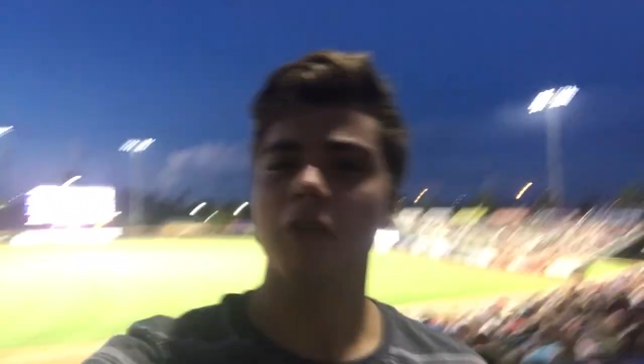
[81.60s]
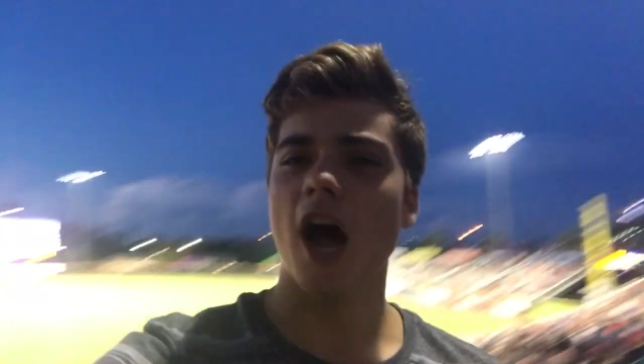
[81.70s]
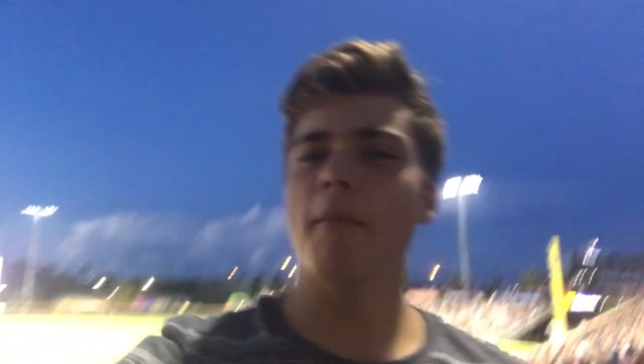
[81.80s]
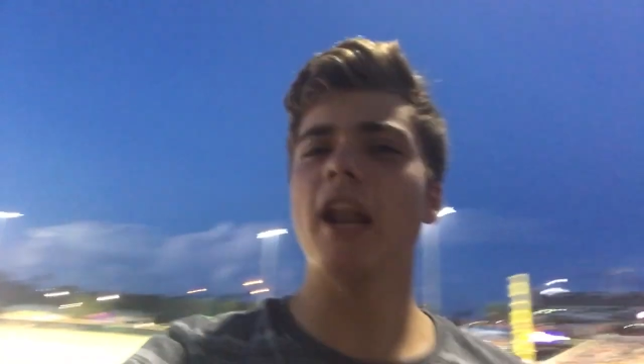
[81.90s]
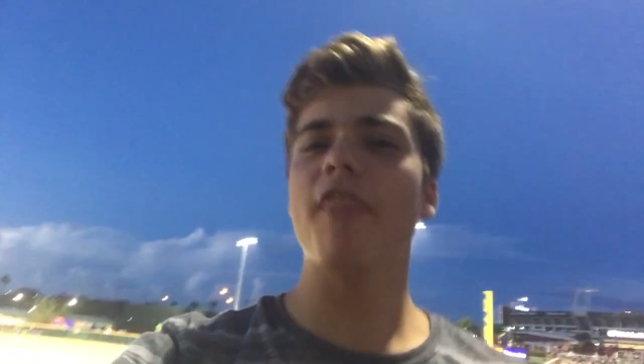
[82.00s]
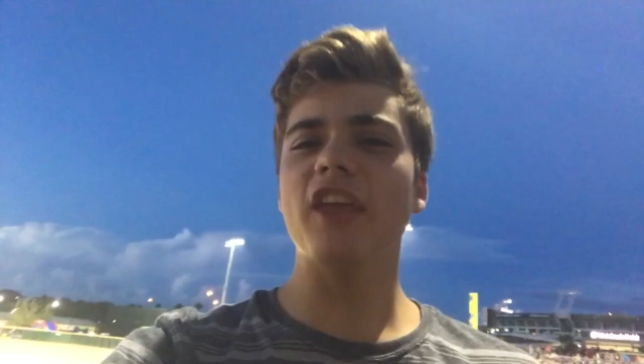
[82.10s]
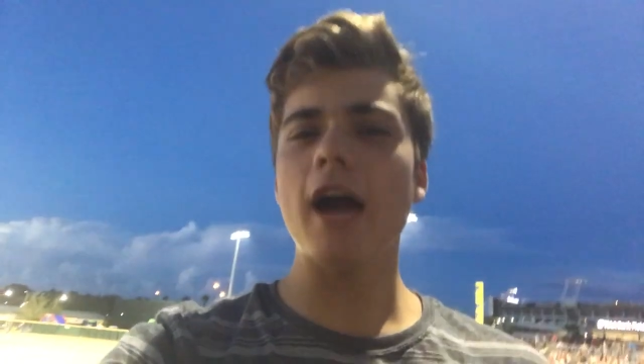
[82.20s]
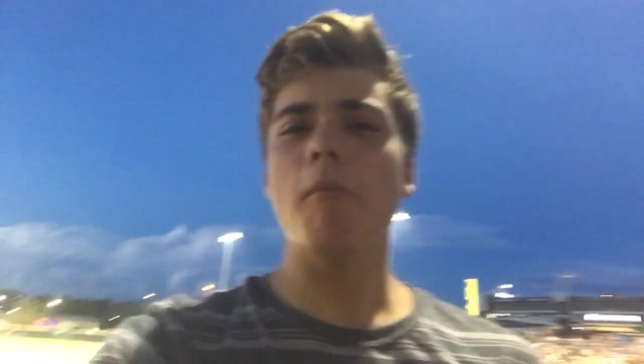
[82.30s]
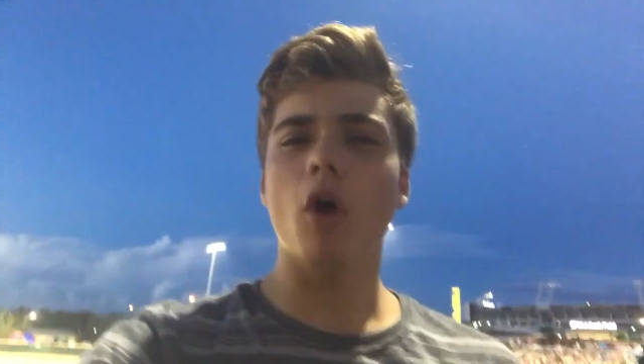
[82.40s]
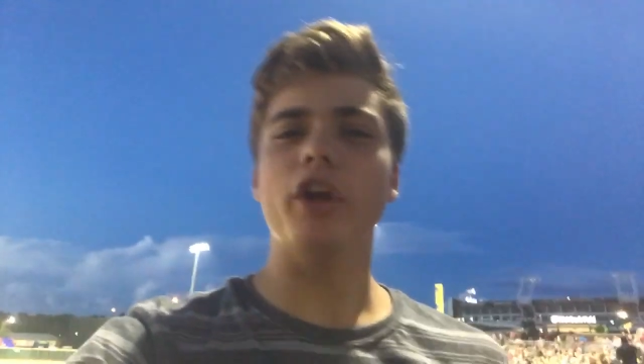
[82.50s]
I mean, I think
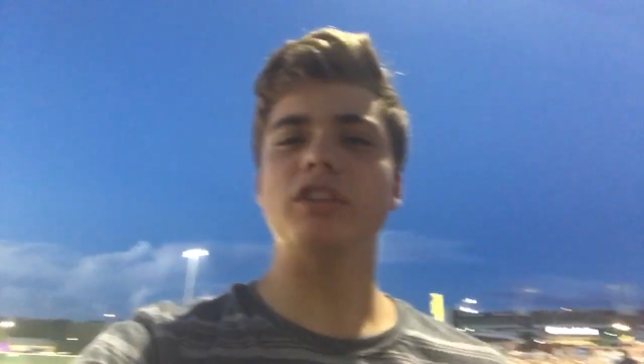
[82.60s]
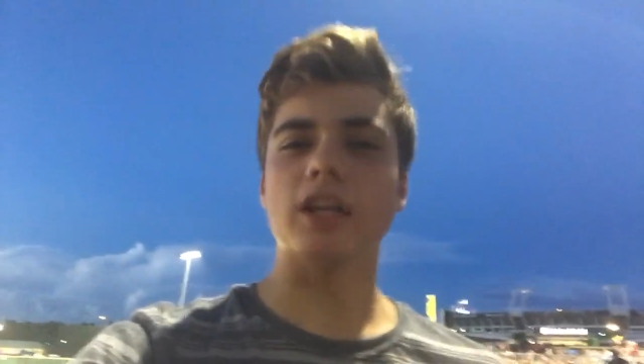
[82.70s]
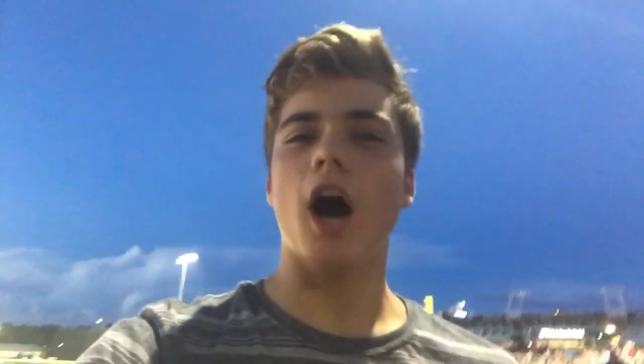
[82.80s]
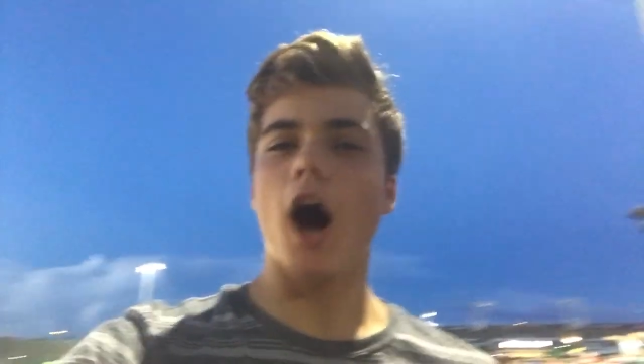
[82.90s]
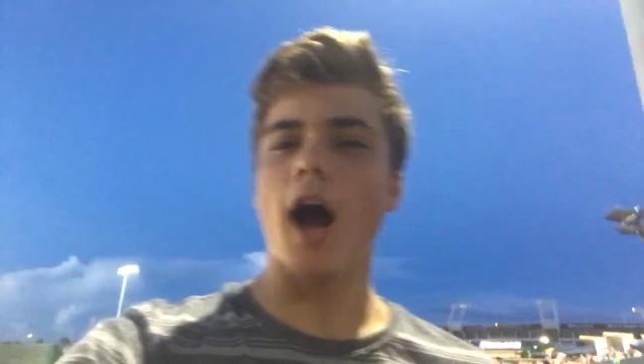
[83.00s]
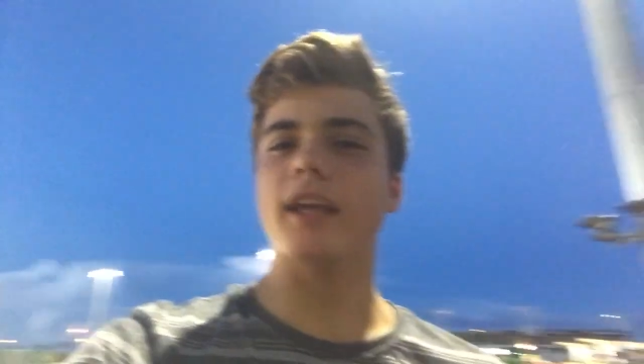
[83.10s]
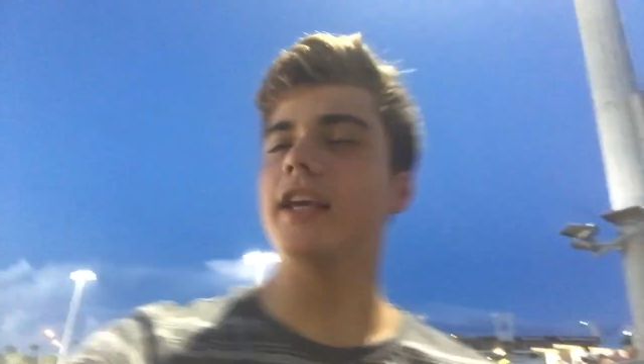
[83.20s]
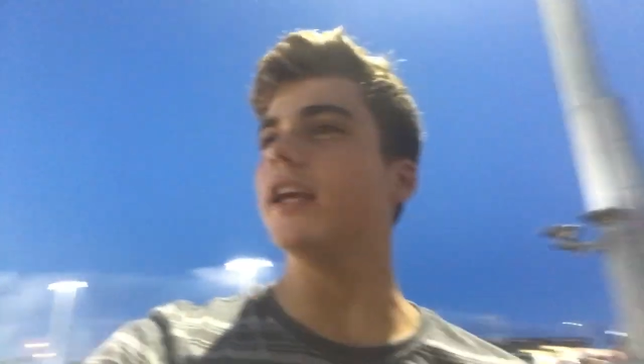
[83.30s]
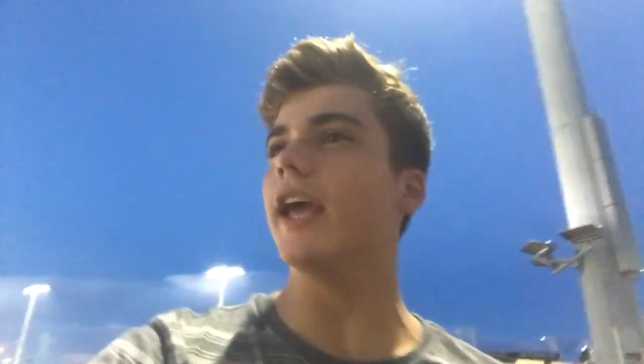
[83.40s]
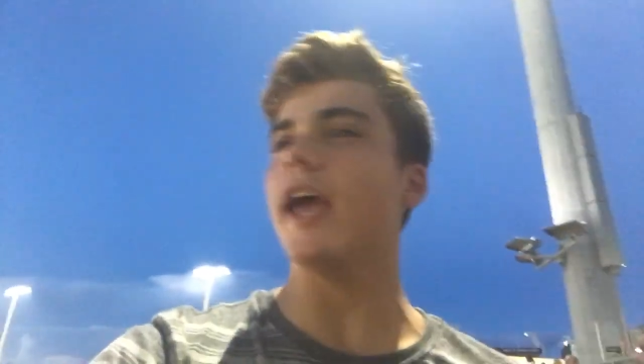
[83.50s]
I'm more used to
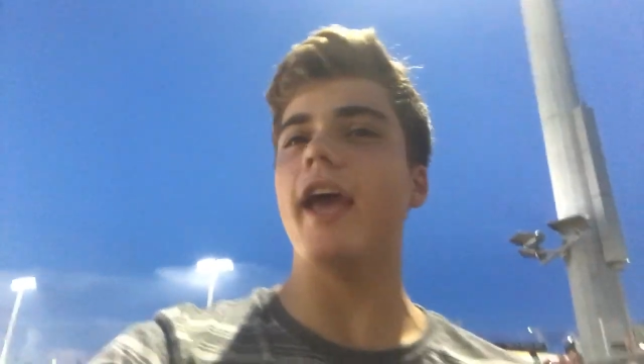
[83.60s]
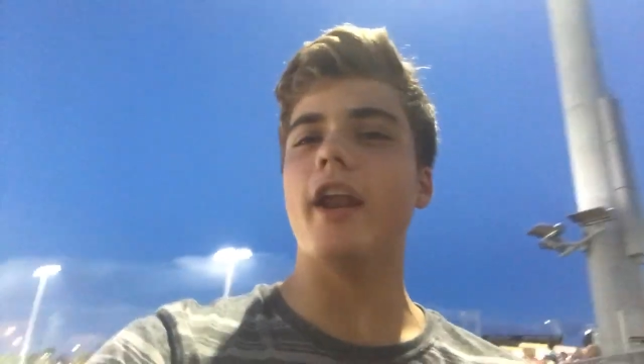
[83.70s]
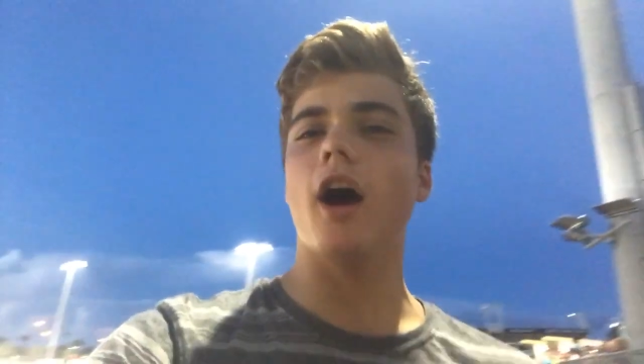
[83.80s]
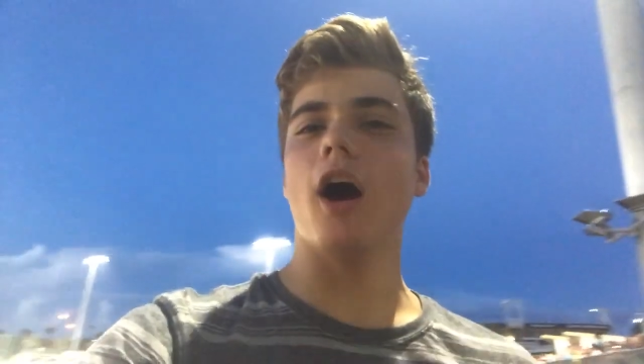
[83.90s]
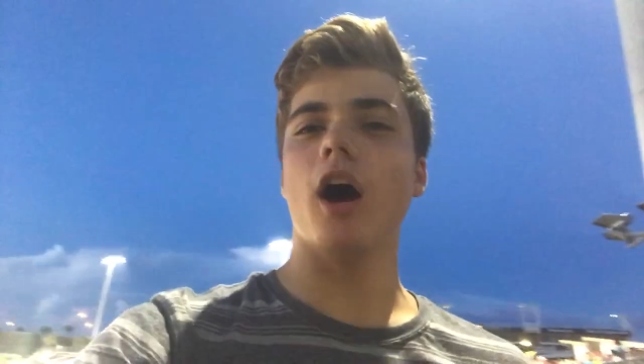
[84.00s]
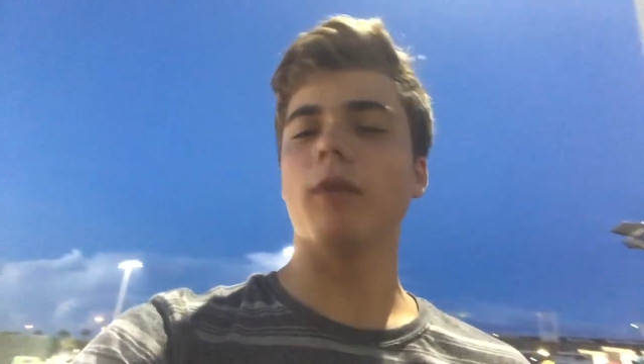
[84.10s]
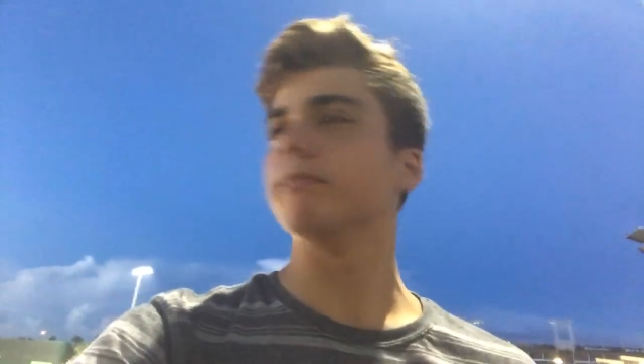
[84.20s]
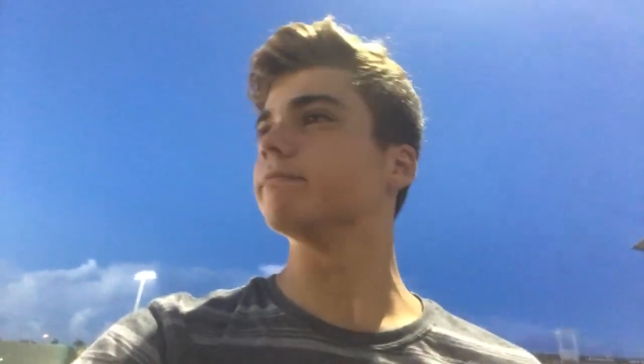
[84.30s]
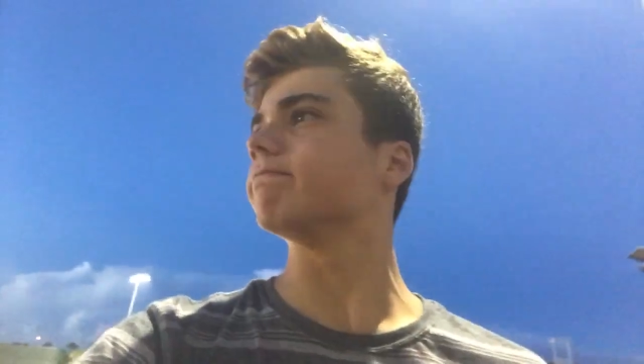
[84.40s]
hockey and um,